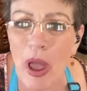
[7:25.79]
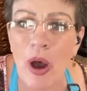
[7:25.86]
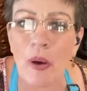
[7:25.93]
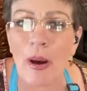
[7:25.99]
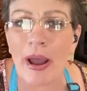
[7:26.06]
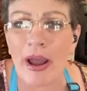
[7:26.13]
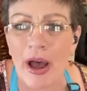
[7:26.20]

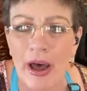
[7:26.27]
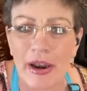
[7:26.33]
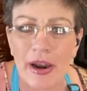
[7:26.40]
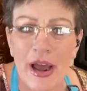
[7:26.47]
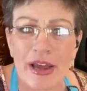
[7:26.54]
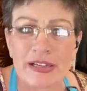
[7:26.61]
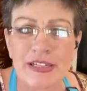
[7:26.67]
Oh, I got
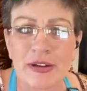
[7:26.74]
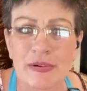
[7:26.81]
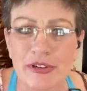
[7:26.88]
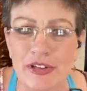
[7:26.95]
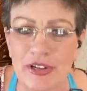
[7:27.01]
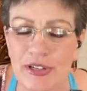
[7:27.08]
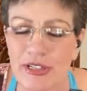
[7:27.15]
it. I see
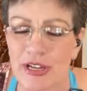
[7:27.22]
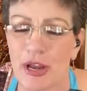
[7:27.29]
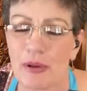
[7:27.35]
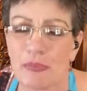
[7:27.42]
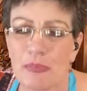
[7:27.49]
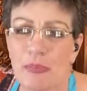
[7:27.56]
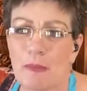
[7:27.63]
what you're
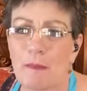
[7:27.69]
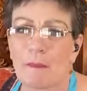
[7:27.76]
saying.